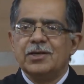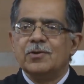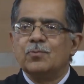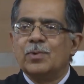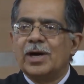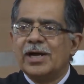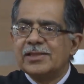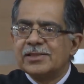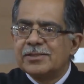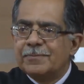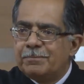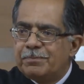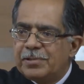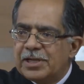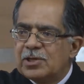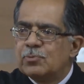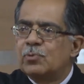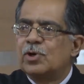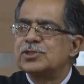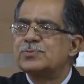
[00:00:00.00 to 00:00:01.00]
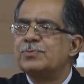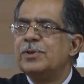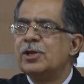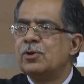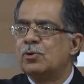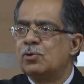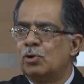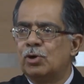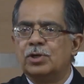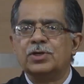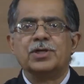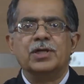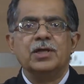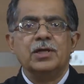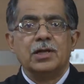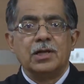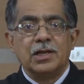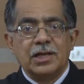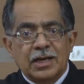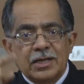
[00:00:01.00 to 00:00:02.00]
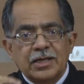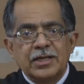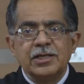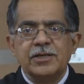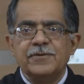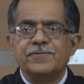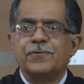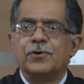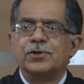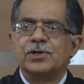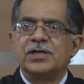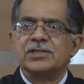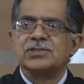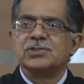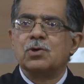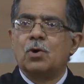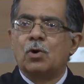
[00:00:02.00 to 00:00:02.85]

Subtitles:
While the bill was being cooked, luckily for us,